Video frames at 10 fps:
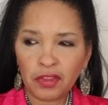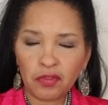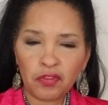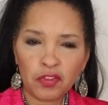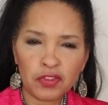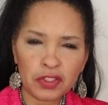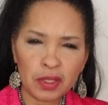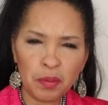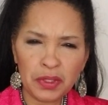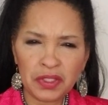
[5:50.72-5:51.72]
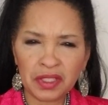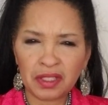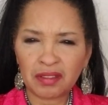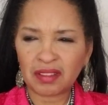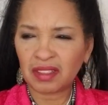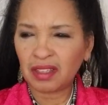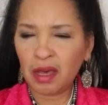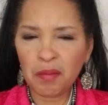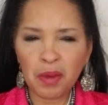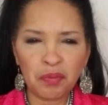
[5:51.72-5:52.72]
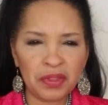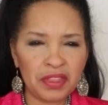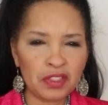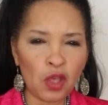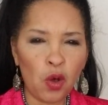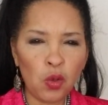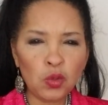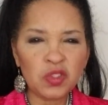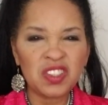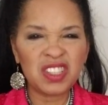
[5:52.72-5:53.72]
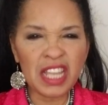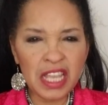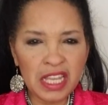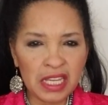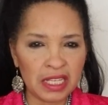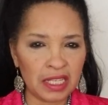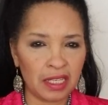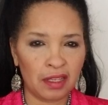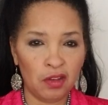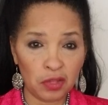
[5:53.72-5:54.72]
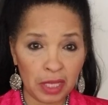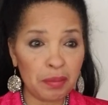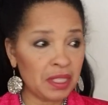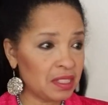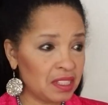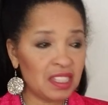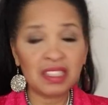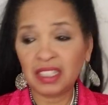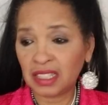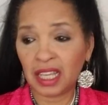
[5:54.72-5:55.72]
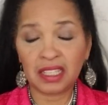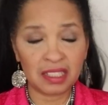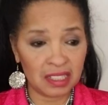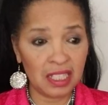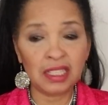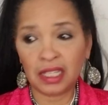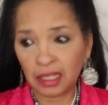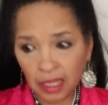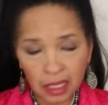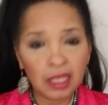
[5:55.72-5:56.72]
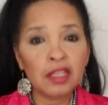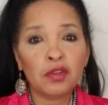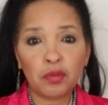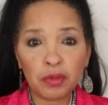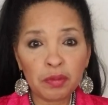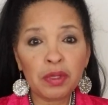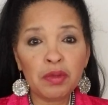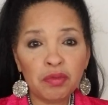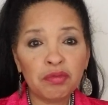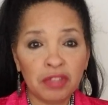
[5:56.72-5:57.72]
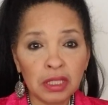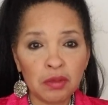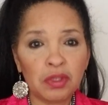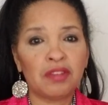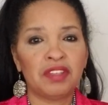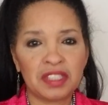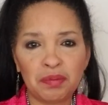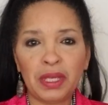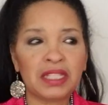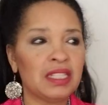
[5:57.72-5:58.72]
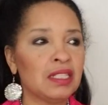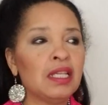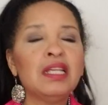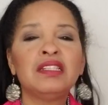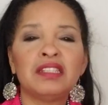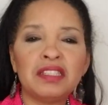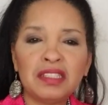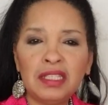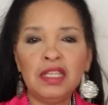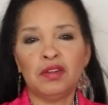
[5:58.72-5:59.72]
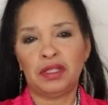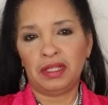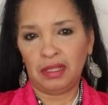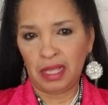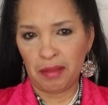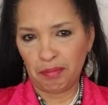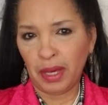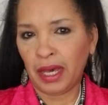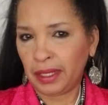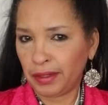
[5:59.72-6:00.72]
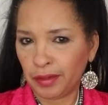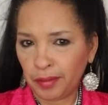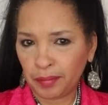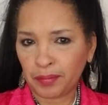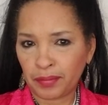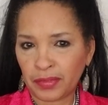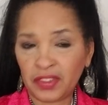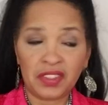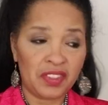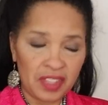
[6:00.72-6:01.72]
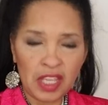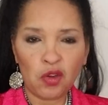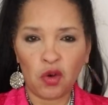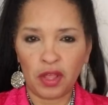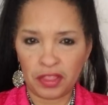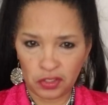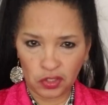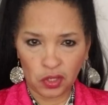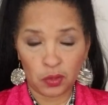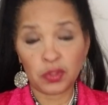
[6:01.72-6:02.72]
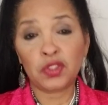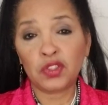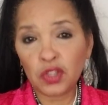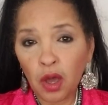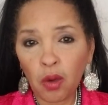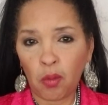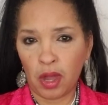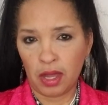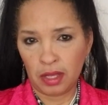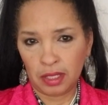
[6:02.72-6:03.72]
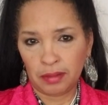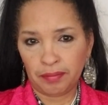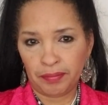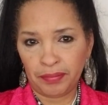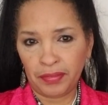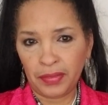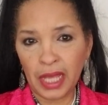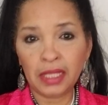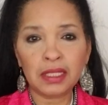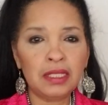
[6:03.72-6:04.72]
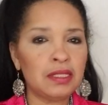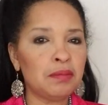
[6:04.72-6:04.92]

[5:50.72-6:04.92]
for someone to come up with this whole scene, okay, because this is like a scene that we really would have expected to see on Empire, to see on the show. So that leads